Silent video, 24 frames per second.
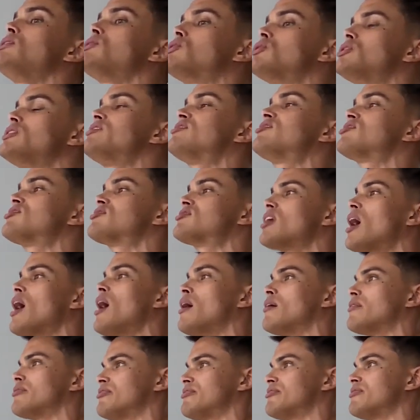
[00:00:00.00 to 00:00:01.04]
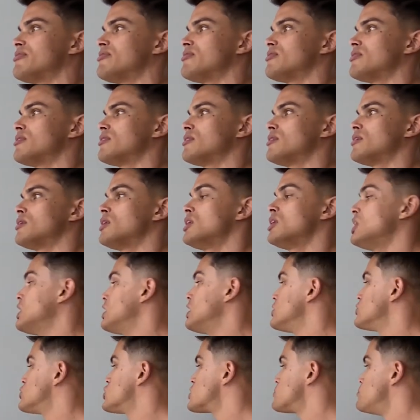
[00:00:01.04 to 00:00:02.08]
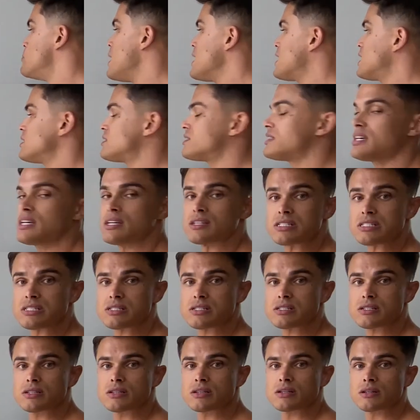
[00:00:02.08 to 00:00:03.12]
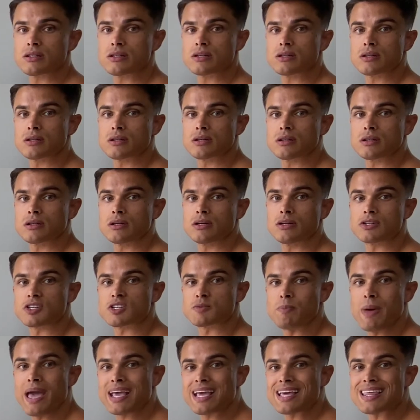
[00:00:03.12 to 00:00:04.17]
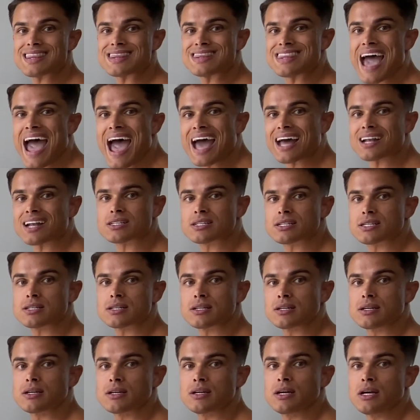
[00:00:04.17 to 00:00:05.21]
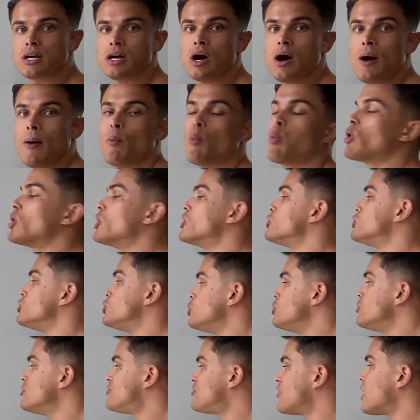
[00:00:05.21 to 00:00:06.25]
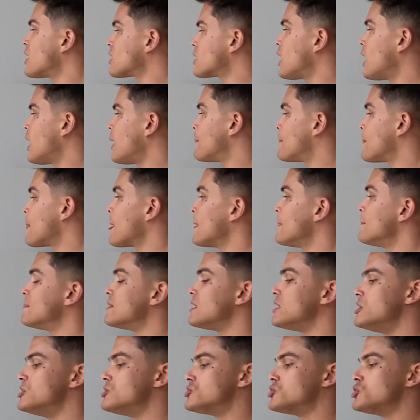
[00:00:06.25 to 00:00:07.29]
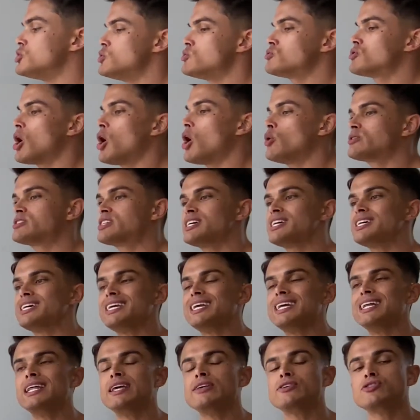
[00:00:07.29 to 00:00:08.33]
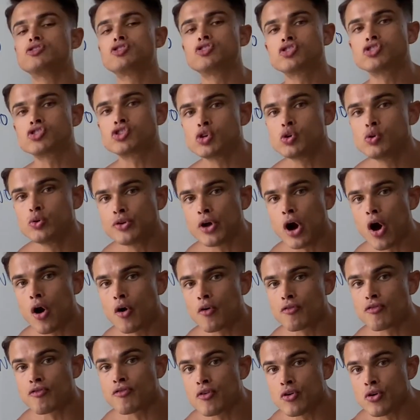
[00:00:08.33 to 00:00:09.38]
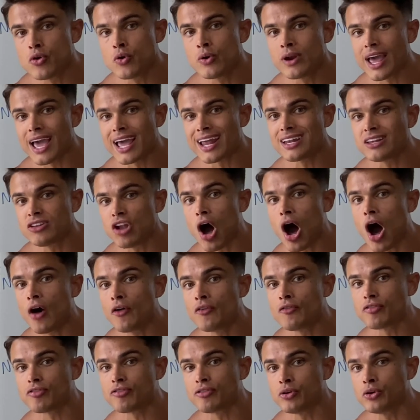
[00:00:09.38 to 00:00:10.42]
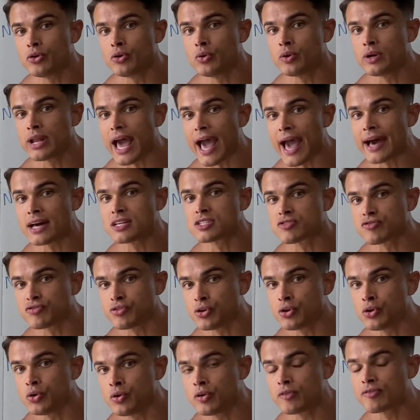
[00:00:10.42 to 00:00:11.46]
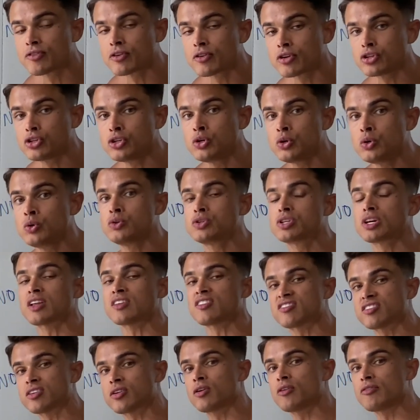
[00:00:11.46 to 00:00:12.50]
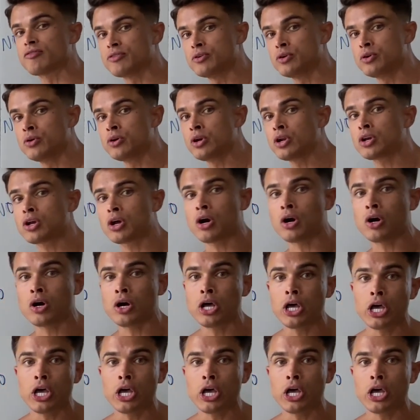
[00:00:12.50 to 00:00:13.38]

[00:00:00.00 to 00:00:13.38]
good stuff. Just make it this. Just make it that. Where you fuck up is you go to eating pseudo food and non-food as food for you to consider food and go,